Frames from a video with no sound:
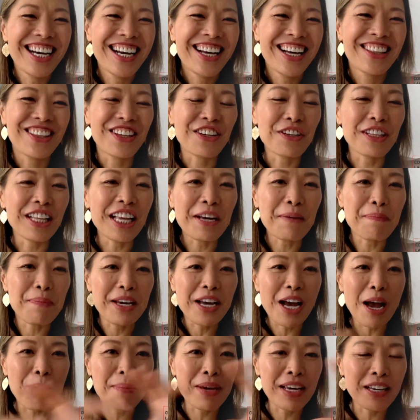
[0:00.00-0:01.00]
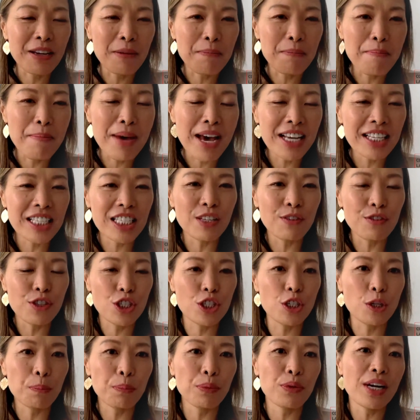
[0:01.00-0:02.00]
They're like becoming a massive
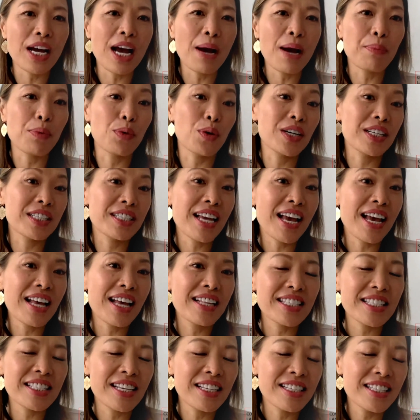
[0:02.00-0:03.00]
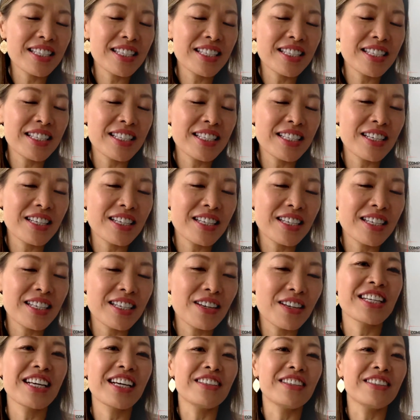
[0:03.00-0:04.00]
super app or a Tencent of Asia
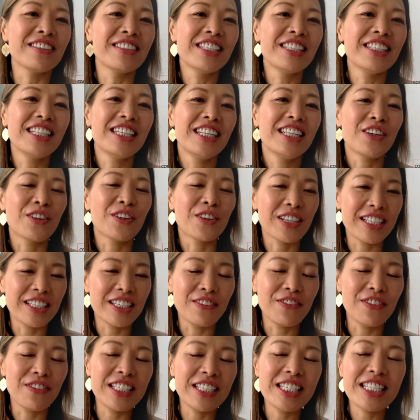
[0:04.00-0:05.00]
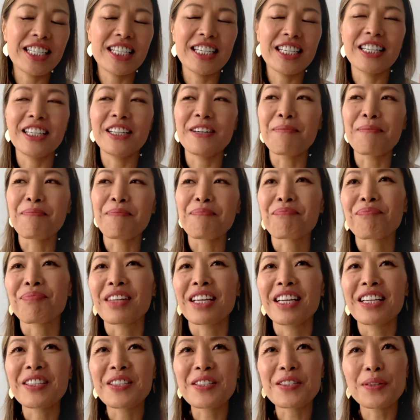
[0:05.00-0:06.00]
now, or of India.
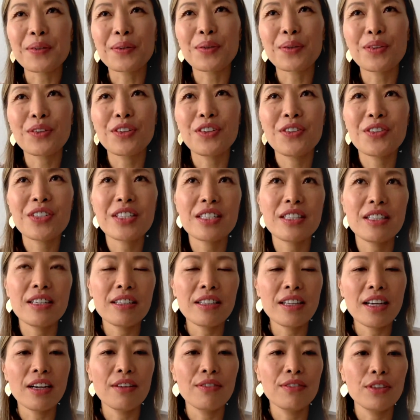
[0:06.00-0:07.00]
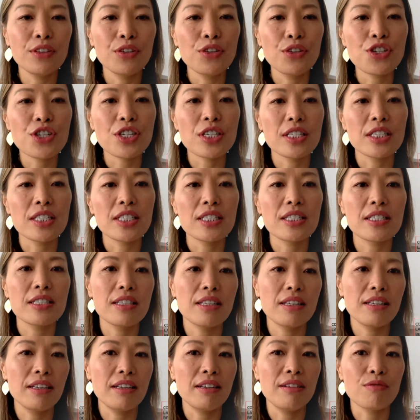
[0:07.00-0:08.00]
And so you see the evolutions
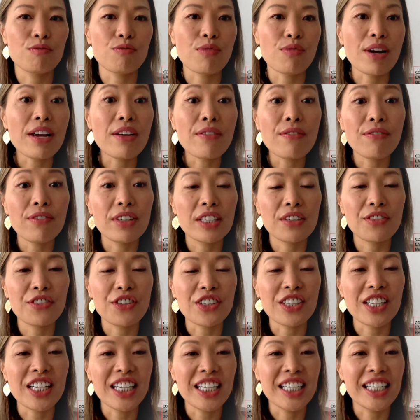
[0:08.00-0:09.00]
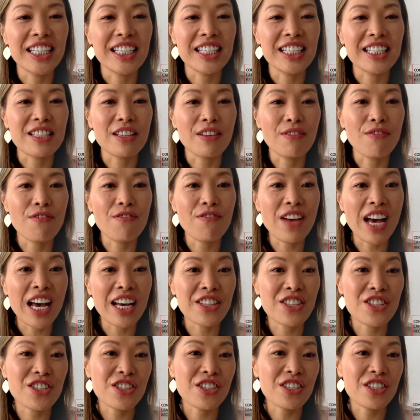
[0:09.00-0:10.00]
right in front of your eyes, and
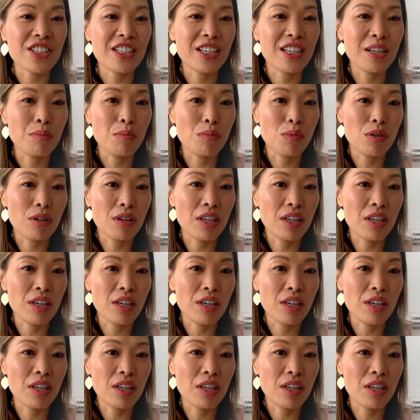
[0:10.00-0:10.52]
faster and more